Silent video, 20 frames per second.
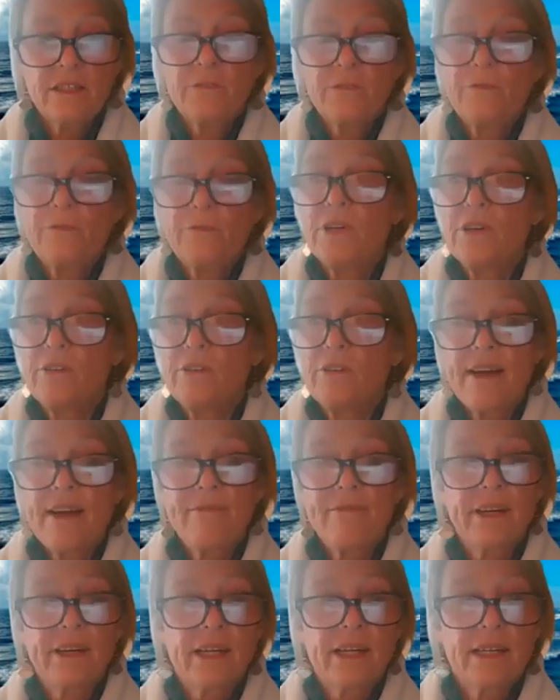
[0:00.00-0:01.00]

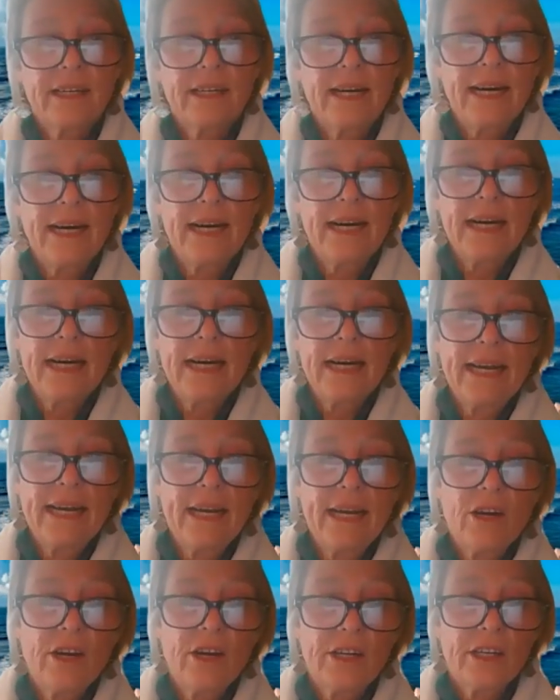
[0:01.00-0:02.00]
photographic
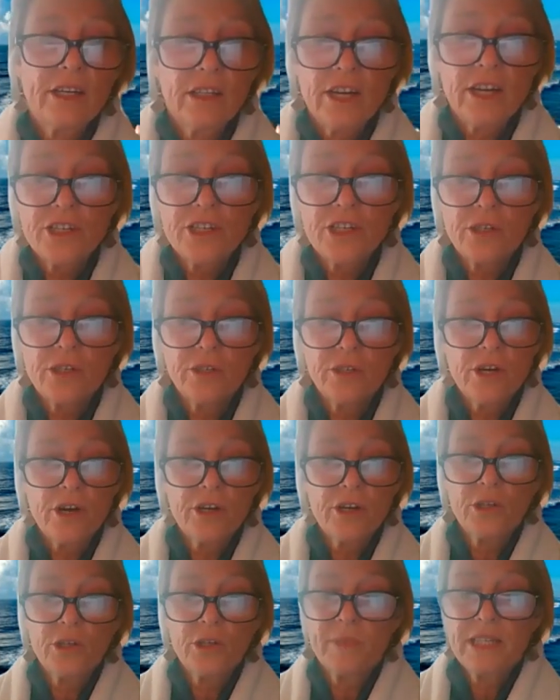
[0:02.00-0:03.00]
and archaeological
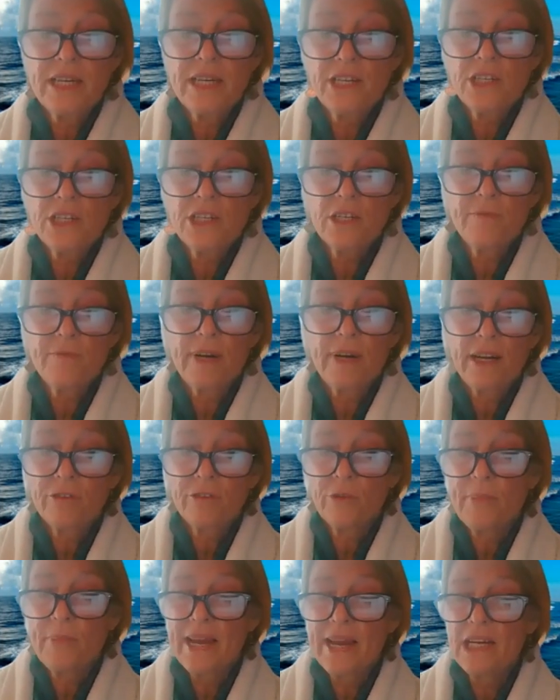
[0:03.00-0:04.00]
documentation of hull
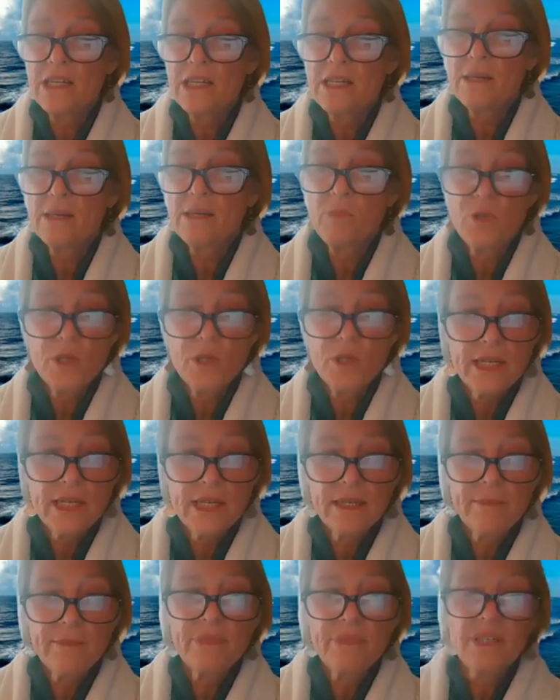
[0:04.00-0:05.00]
remains in
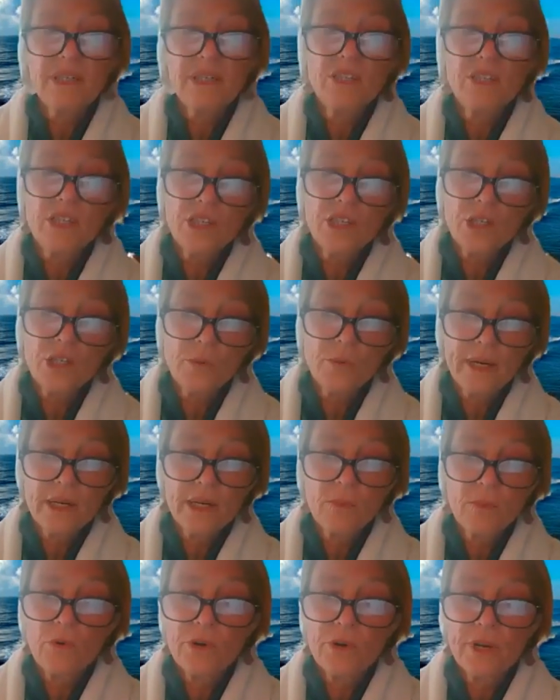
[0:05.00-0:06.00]
museums, in situ
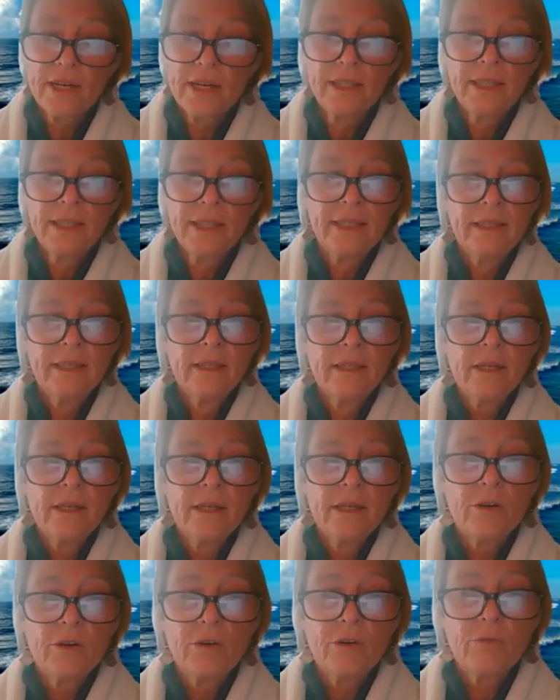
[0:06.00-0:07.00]
underwater,
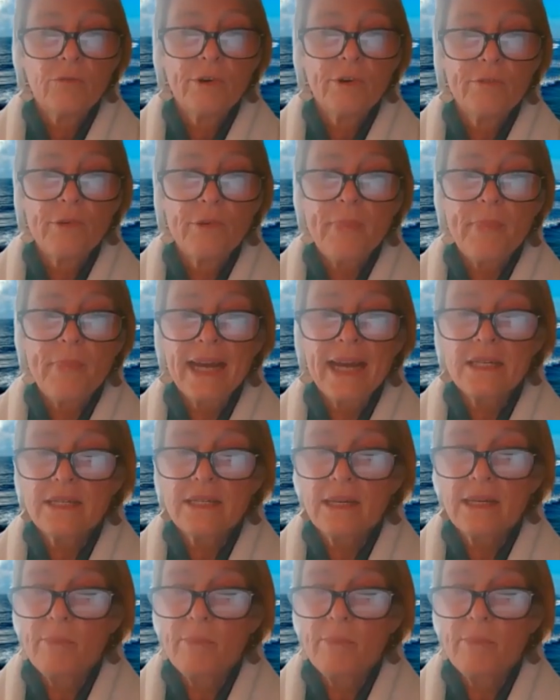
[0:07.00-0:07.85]
on riverbanks and